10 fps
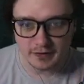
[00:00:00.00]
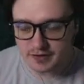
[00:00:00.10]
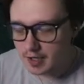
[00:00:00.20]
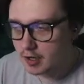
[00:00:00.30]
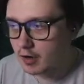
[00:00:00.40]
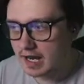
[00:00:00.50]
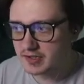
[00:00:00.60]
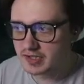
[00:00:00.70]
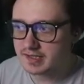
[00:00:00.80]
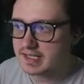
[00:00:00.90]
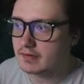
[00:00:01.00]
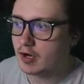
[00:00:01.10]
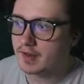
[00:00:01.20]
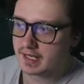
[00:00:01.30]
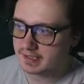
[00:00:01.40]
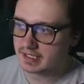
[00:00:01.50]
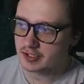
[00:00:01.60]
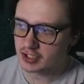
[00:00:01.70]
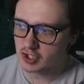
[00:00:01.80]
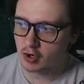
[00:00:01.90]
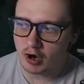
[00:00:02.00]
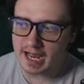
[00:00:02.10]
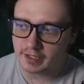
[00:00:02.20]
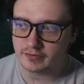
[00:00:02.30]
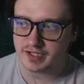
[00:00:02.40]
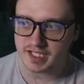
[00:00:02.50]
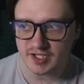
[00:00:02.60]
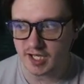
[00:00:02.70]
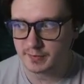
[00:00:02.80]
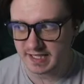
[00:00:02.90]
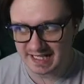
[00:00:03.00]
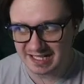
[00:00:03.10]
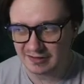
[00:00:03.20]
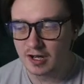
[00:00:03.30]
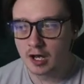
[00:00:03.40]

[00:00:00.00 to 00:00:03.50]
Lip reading: So as you can see right there, it says your score, accuracy, and time to kill.